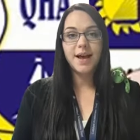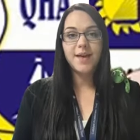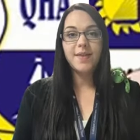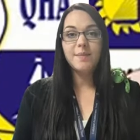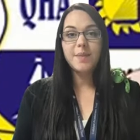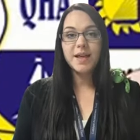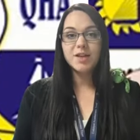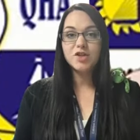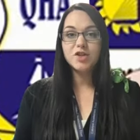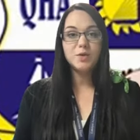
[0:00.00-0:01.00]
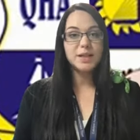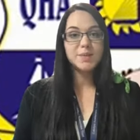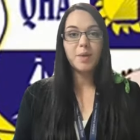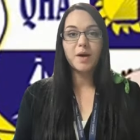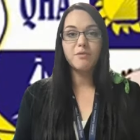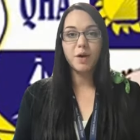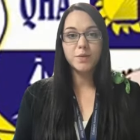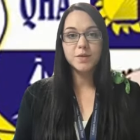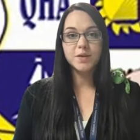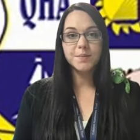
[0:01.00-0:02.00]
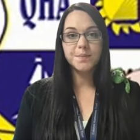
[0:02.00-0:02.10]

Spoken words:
and they begin to do this by rote.